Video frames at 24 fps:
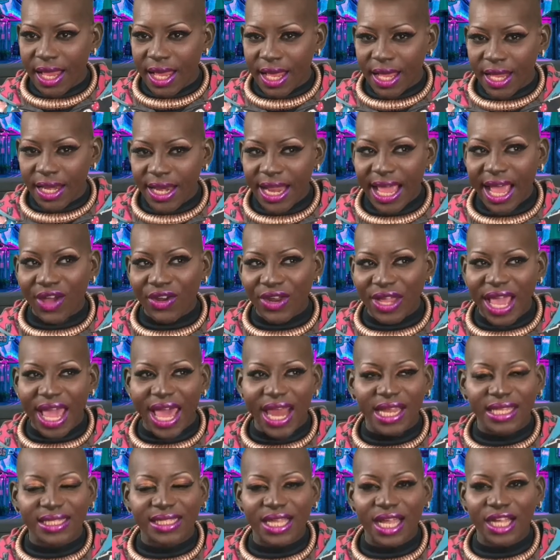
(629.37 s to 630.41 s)
now to kind
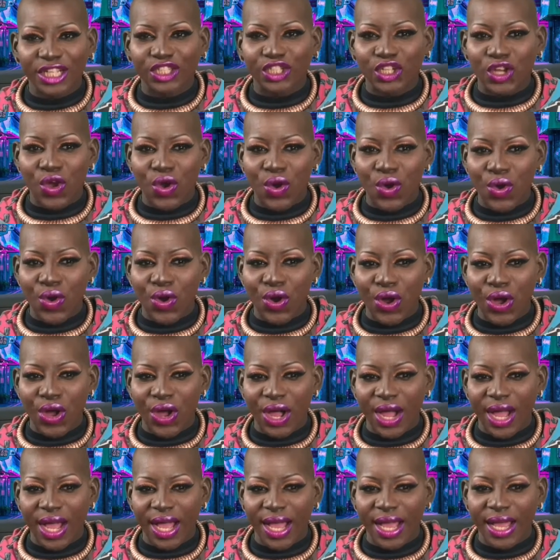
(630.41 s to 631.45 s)
of touch
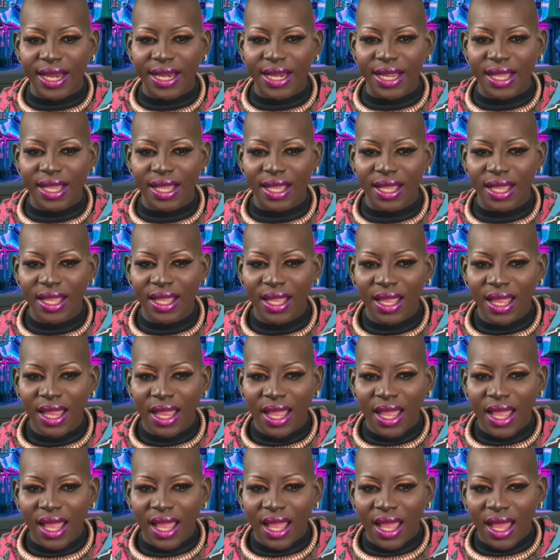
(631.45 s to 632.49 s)
on
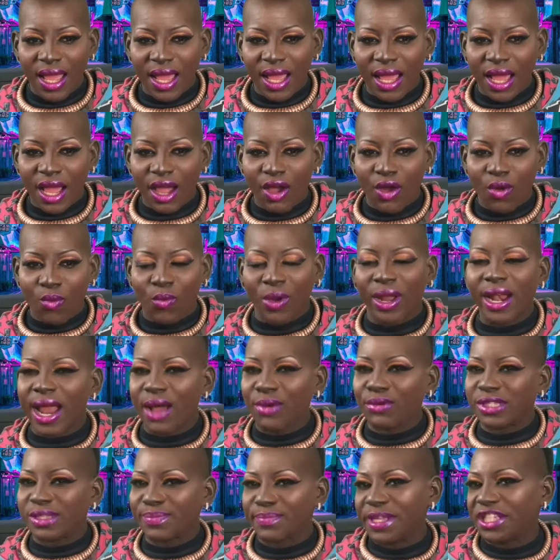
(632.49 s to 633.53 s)
what I
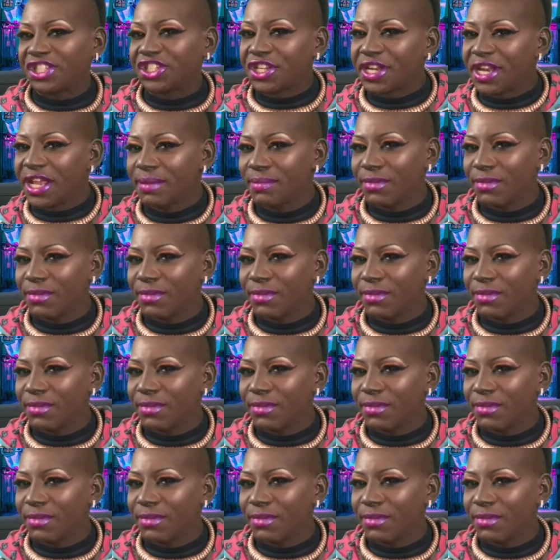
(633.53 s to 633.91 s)
was mentioning